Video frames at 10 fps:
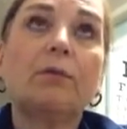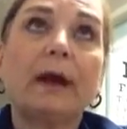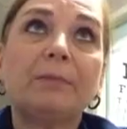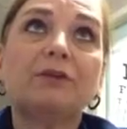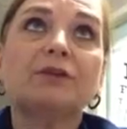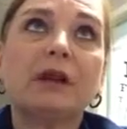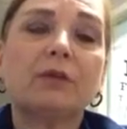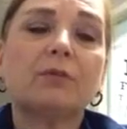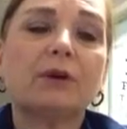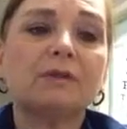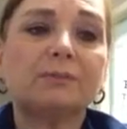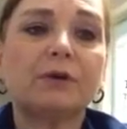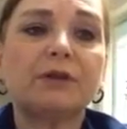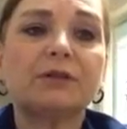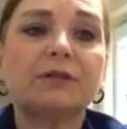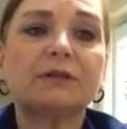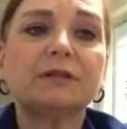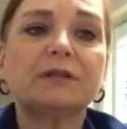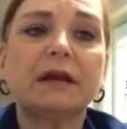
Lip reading: rapid shallow respirations.